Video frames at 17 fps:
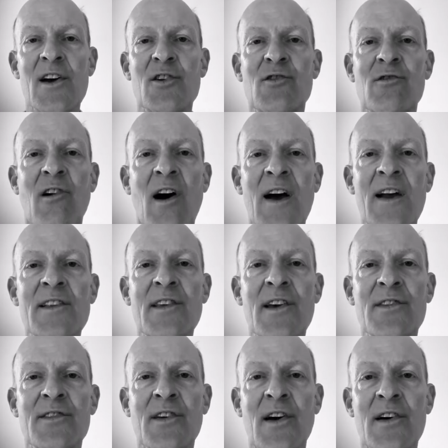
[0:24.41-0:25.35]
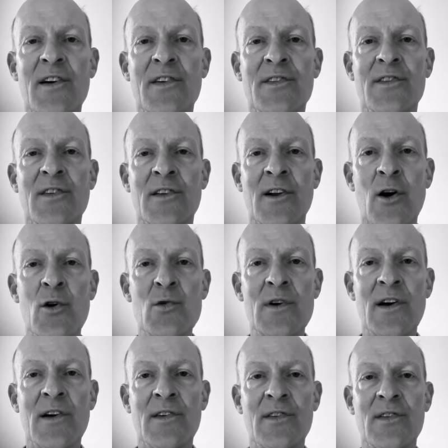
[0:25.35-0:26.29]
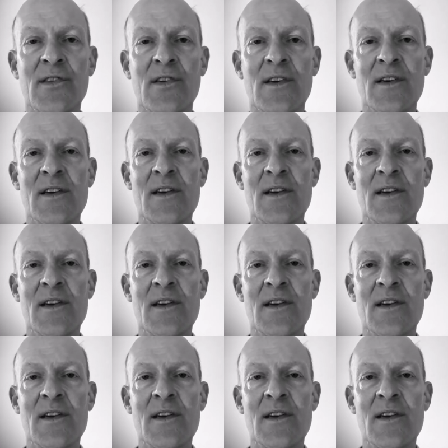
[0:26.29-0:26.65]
grind his earths and ochres.